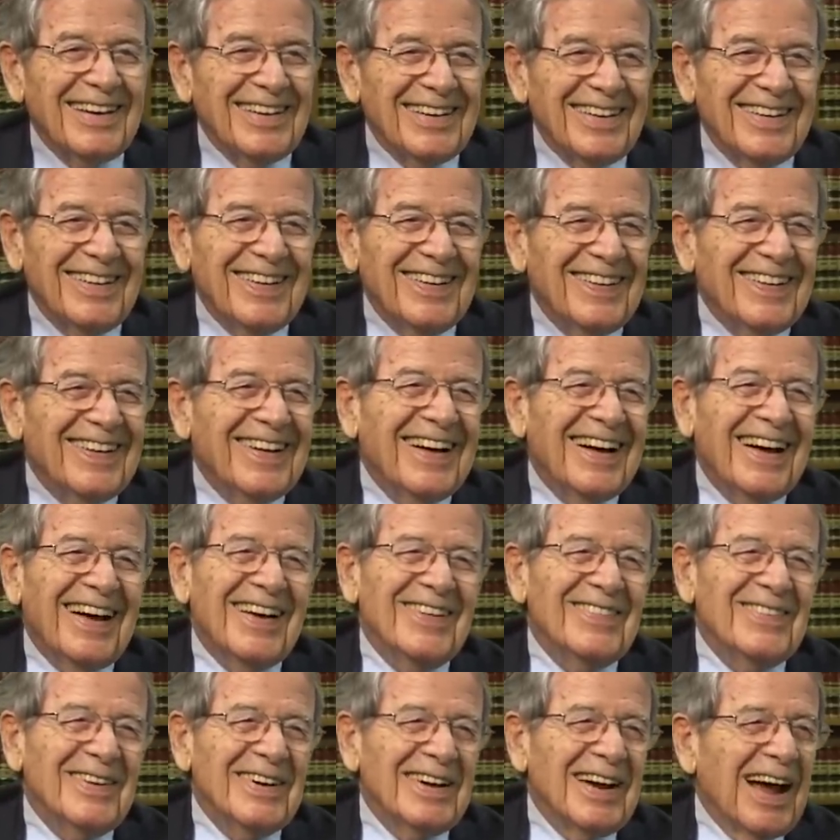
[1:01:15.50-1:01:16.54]
you know.
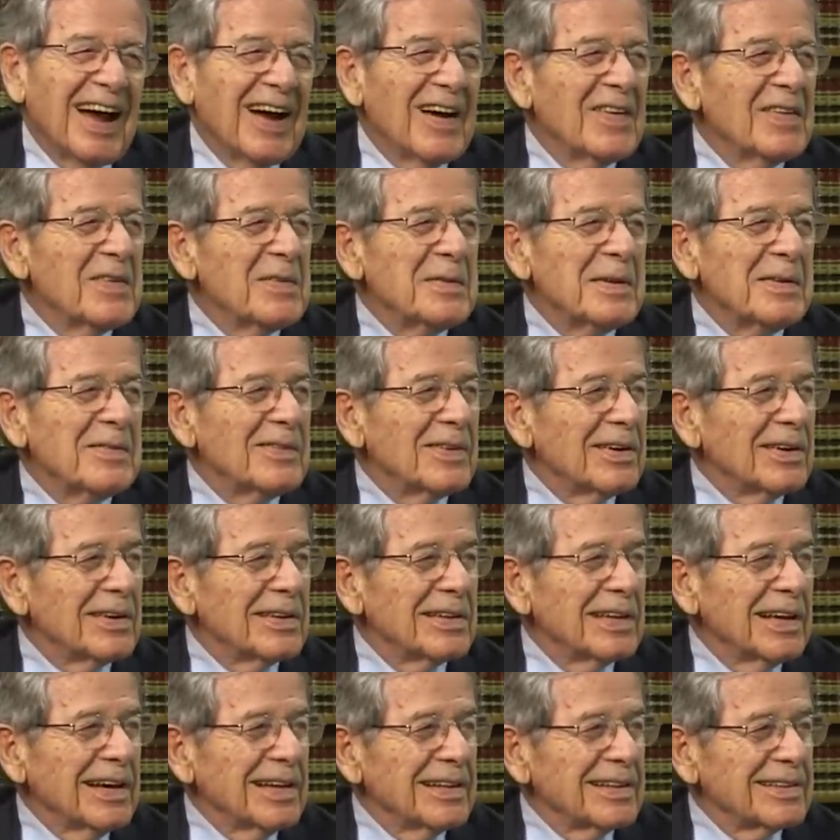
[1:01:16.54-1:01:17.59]
But I remember
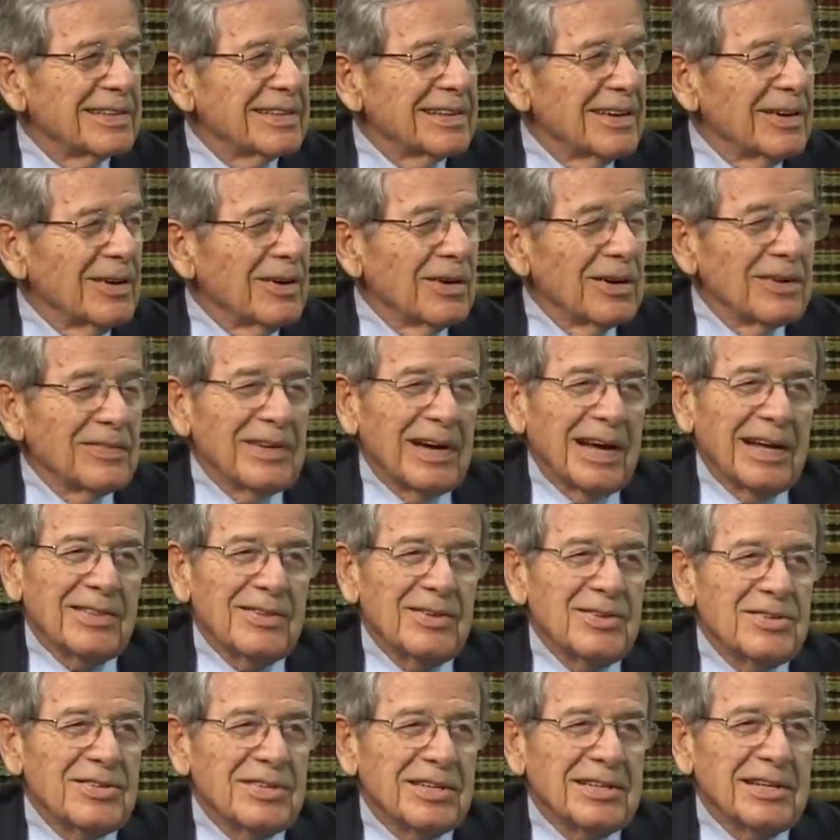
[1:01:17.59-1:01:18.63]
that uh, Horvath
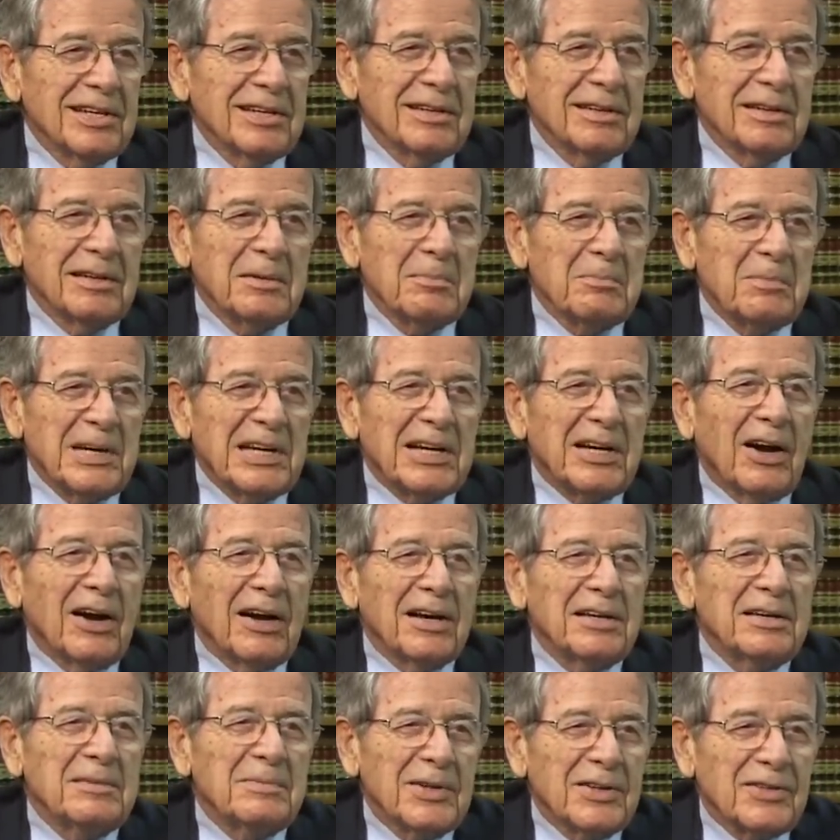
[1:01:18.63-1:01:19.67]
used to get into big
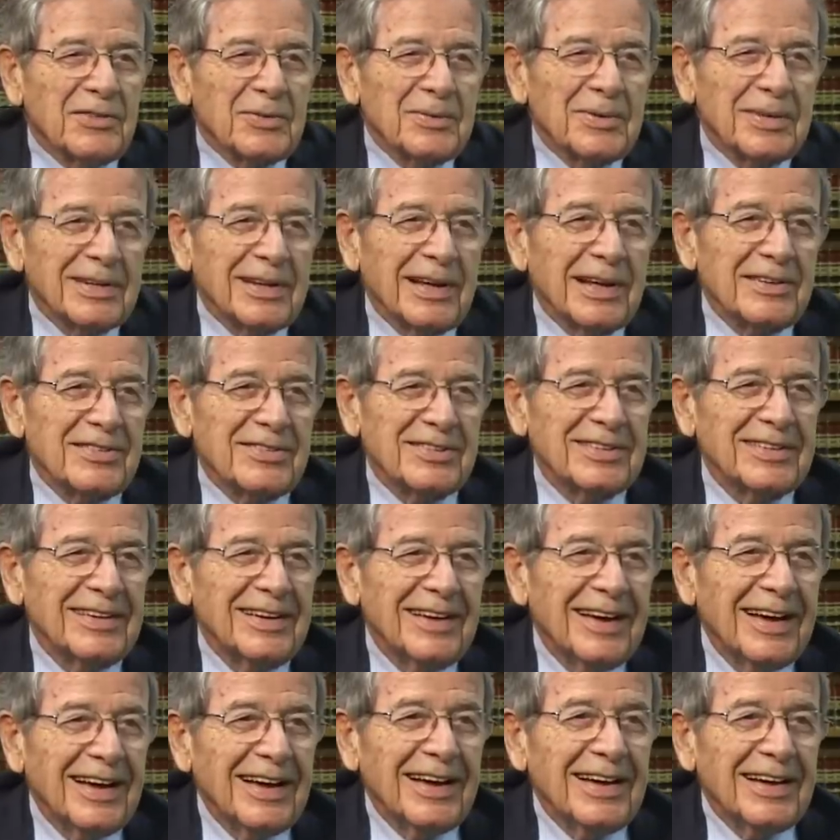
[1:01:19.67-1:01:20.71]
arguments with us,
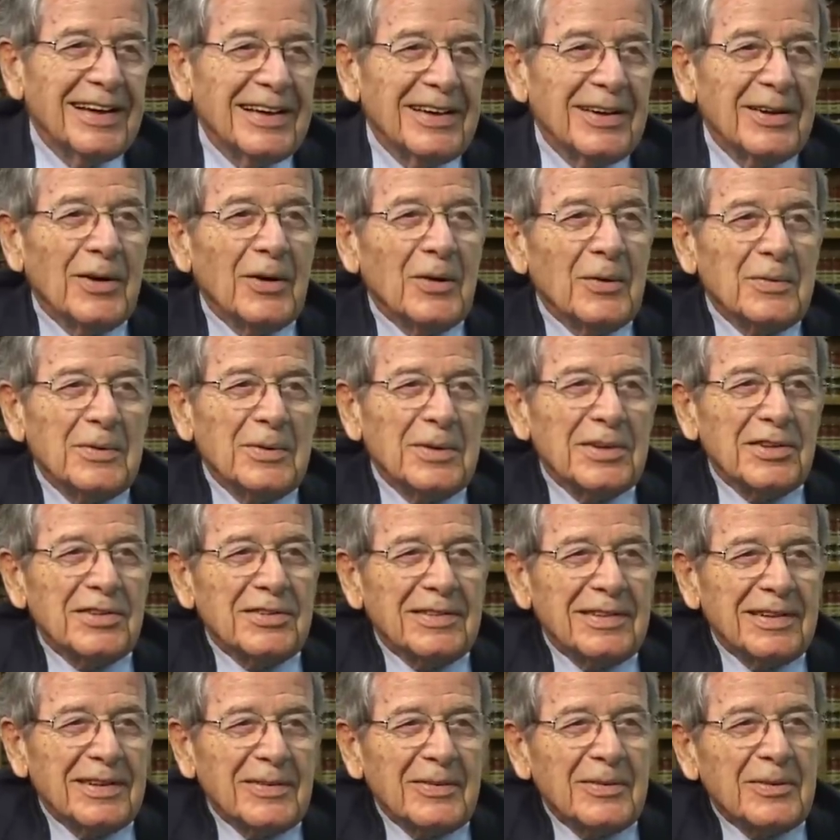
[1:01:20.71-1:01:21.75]
you know, with
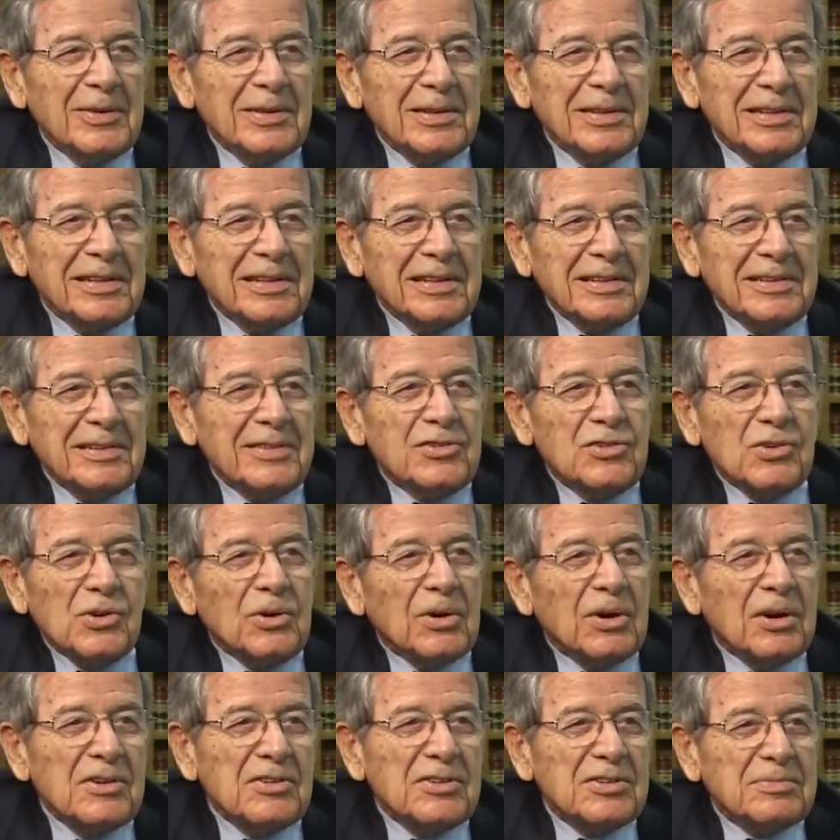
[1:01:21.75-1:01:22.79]
with
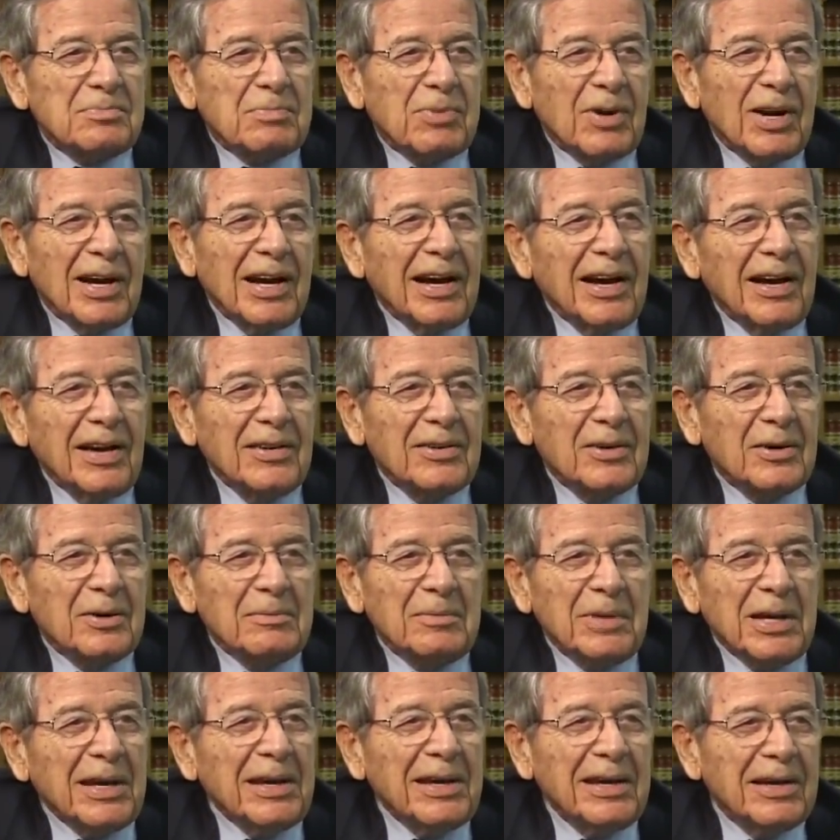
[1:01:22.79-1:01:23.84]
George Brown or
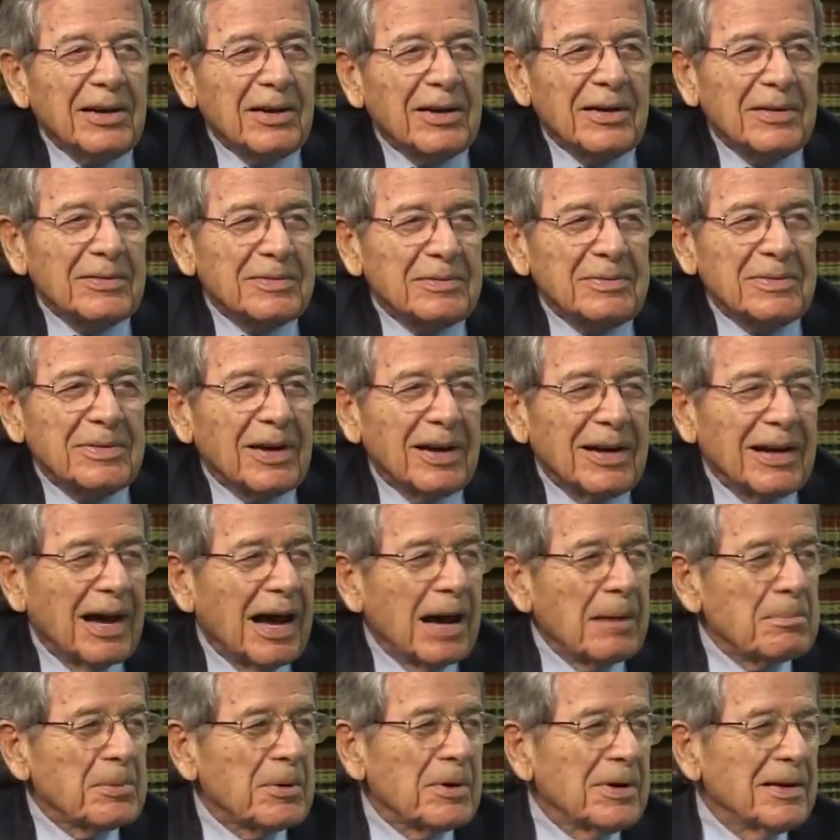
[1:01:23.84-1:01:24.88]
me or
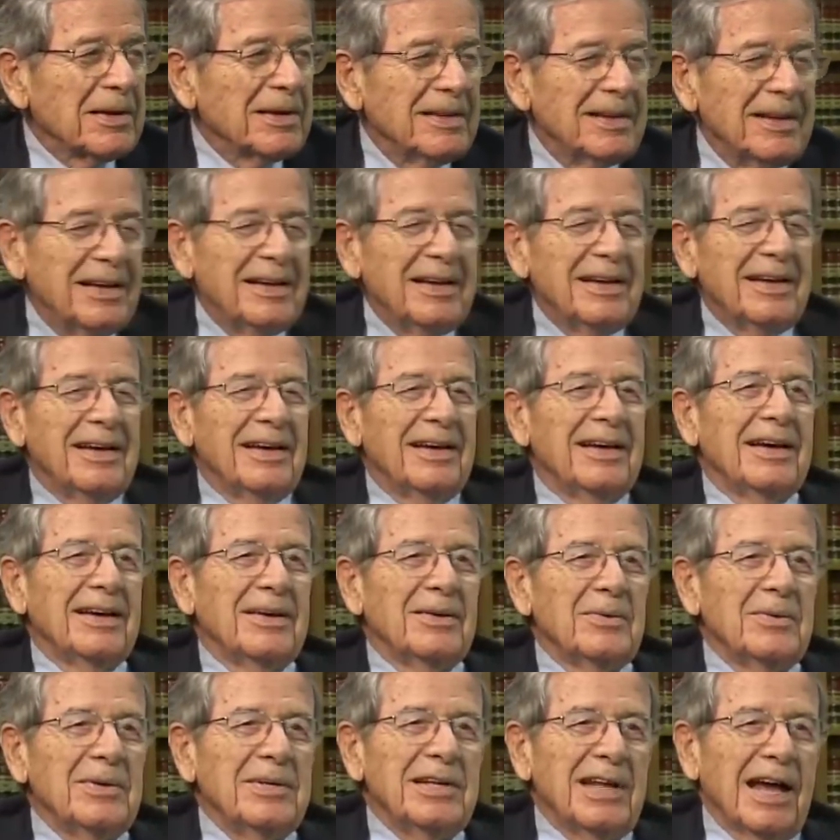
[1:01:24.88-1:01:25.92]
Hopper,
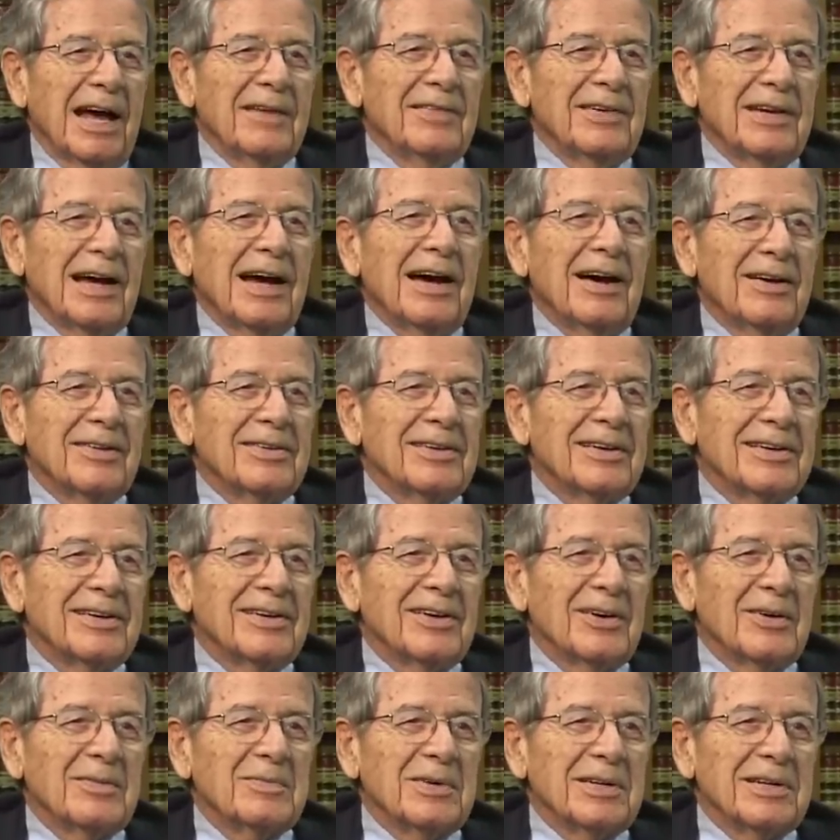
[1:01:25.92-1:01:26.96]
and we'd have it out, you
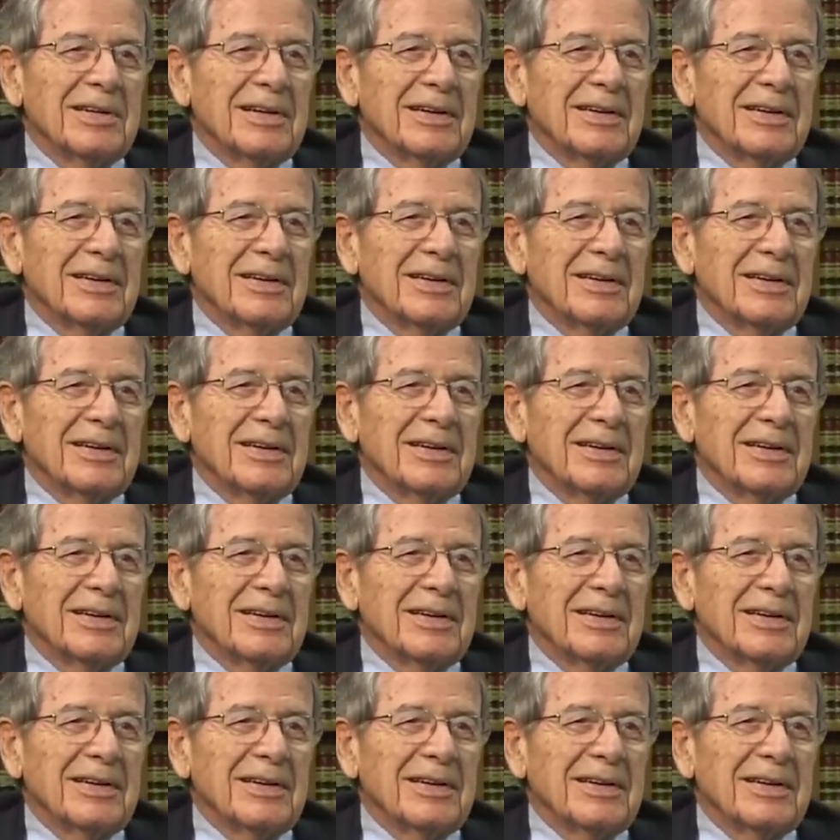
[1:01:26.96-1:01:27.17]
know. But I